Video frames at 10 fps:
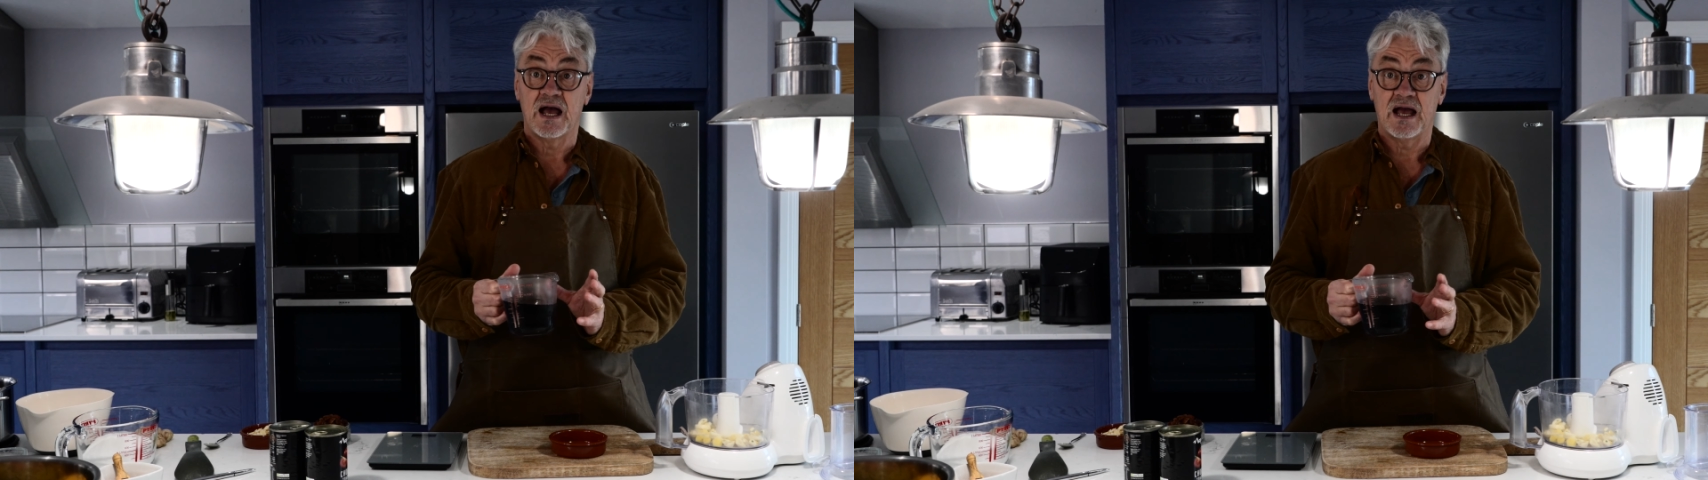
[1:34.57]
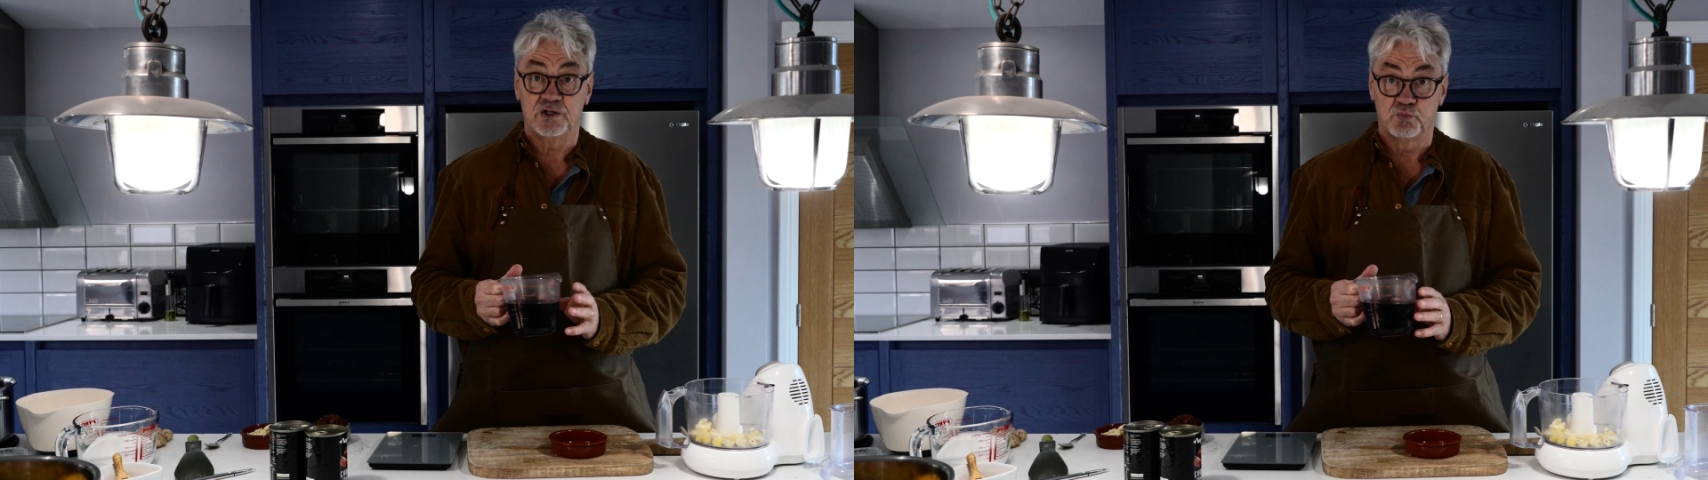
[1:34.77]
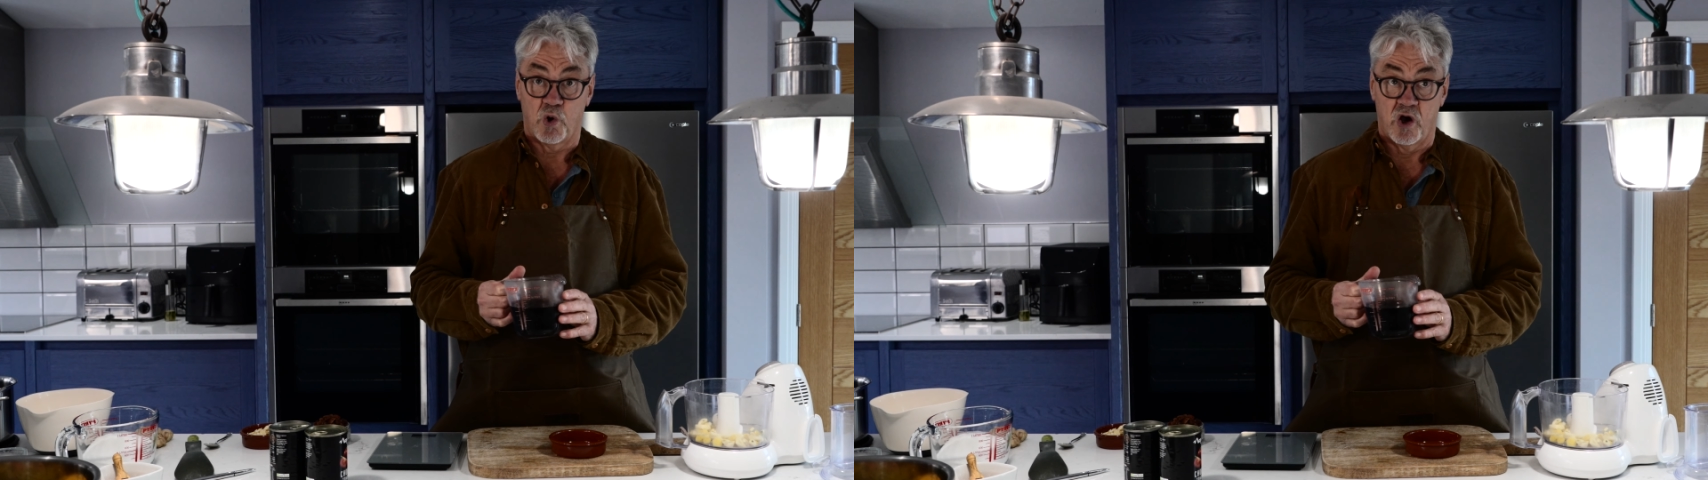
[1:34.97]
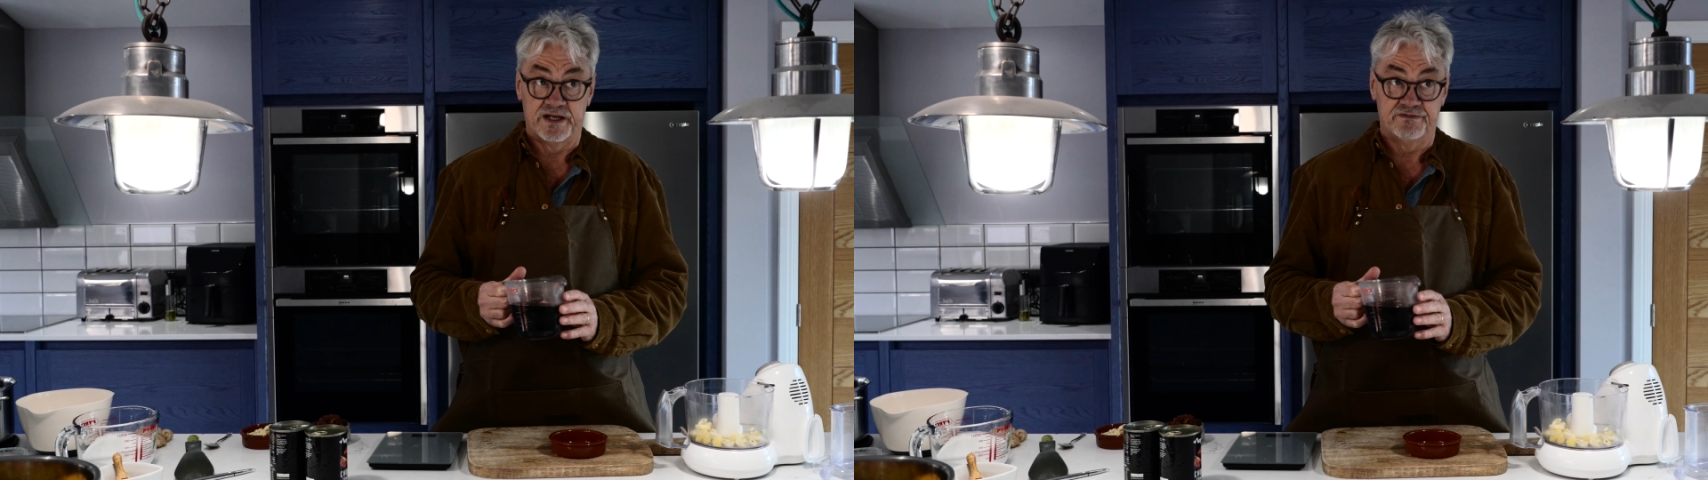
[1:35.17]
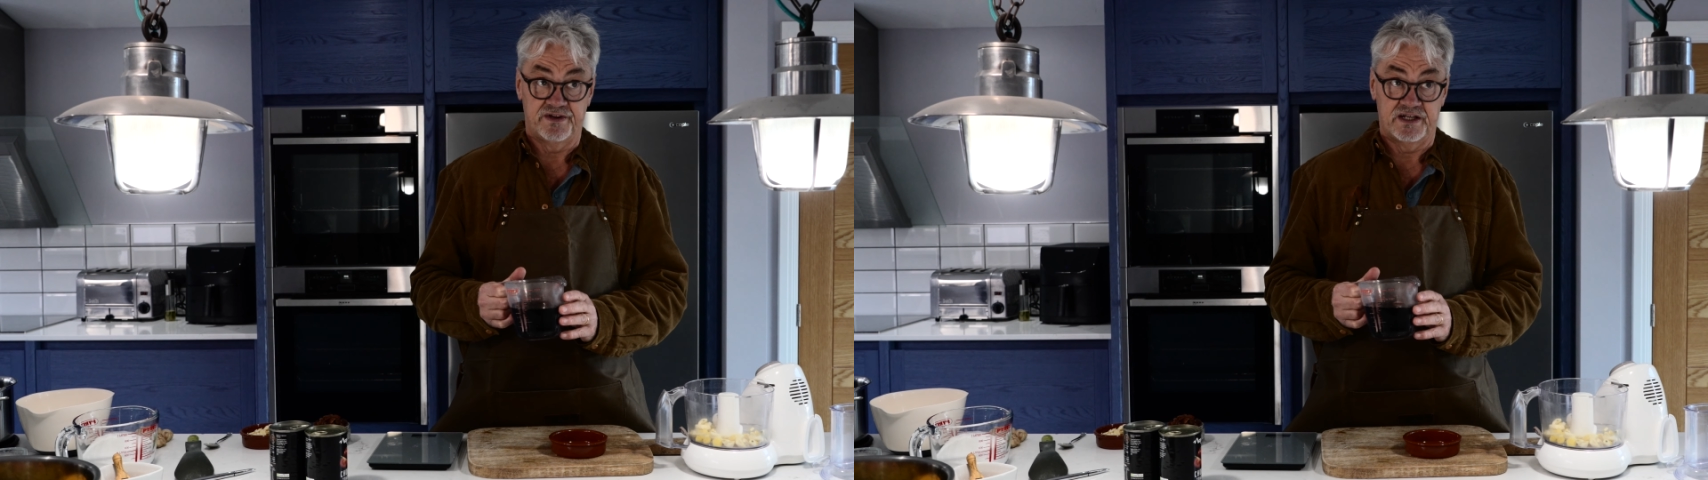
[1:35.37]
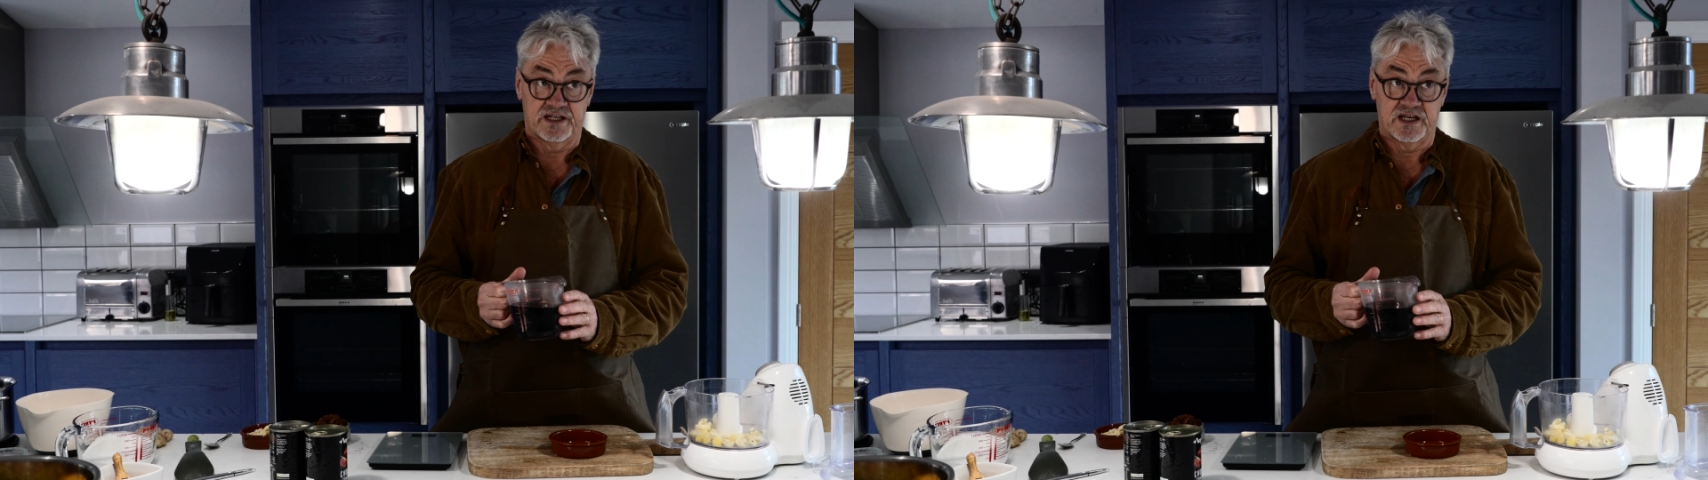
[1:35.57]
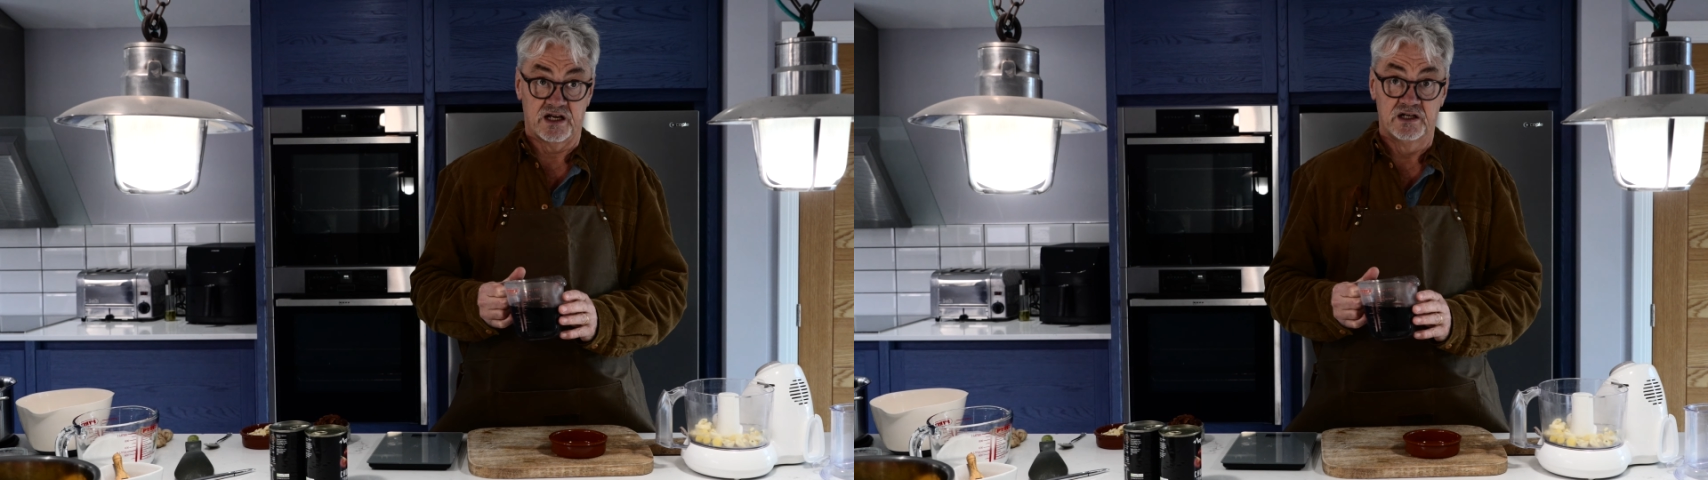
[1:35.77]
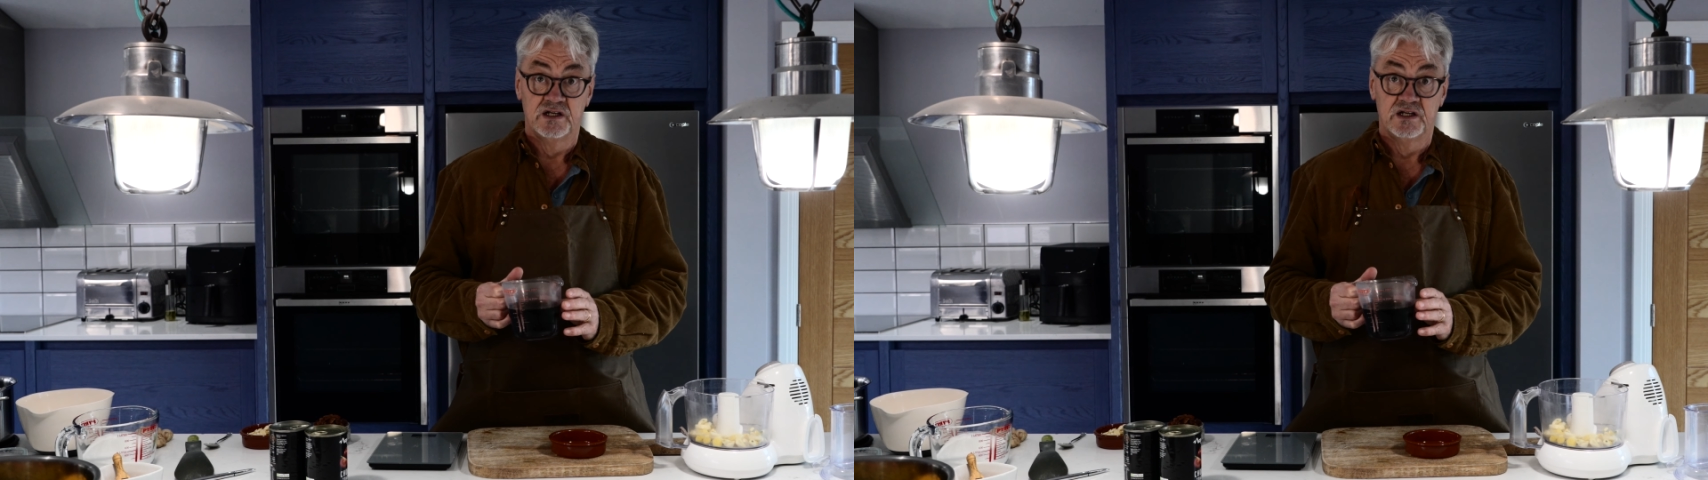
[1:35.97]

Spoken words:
and wine vinegar.